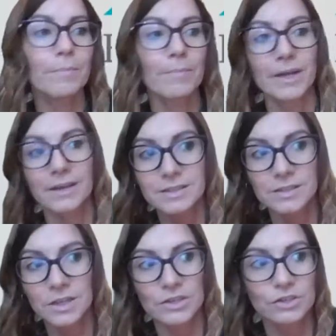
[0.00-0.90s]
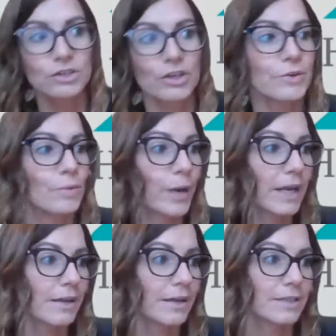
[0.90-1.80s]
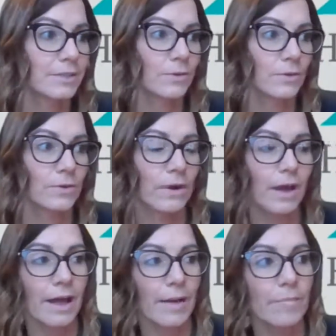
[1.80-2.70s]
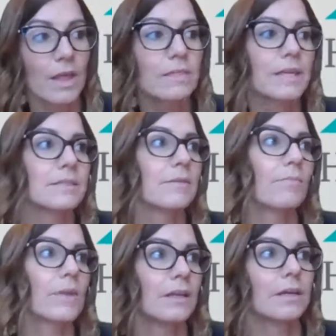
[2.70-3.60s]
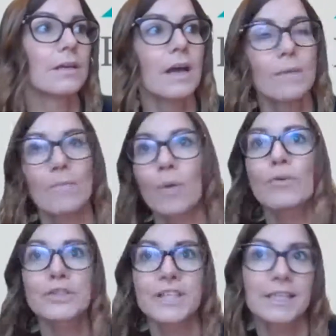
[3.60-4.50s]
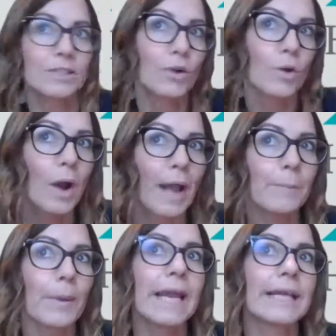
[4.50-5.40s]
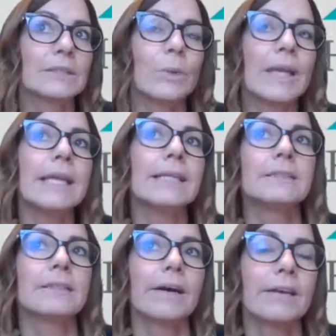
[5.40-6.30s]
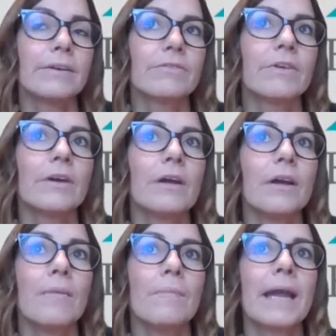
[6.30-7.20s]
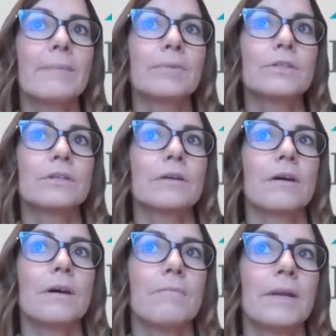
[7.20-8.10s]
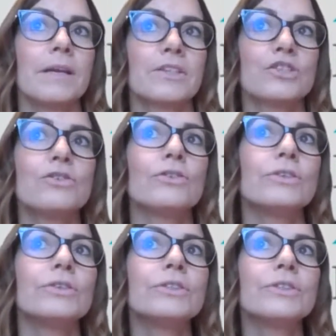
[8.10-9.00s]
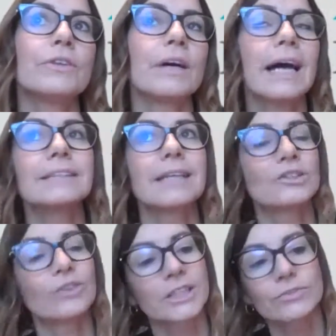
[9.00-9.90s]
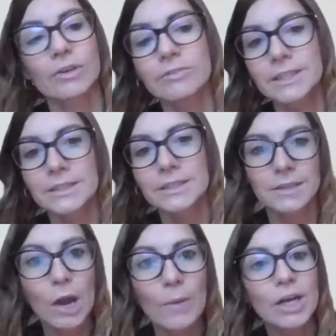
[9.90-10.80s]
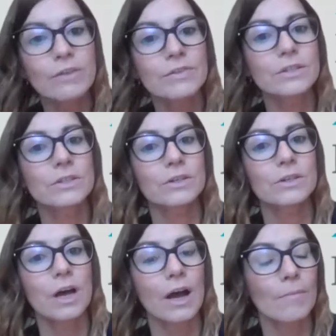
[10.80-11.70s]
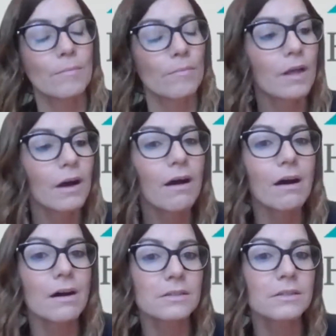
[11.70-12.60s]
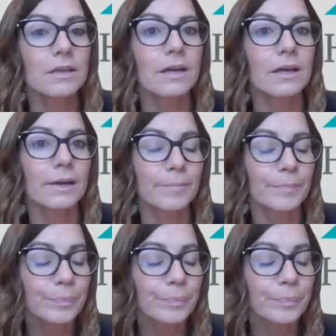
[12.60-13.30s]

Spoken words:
up and it's shown a weakness, or there's something that a project that's not quite in place, we need to kind of be able to be assured that as that transfer of risk is coming over to us, that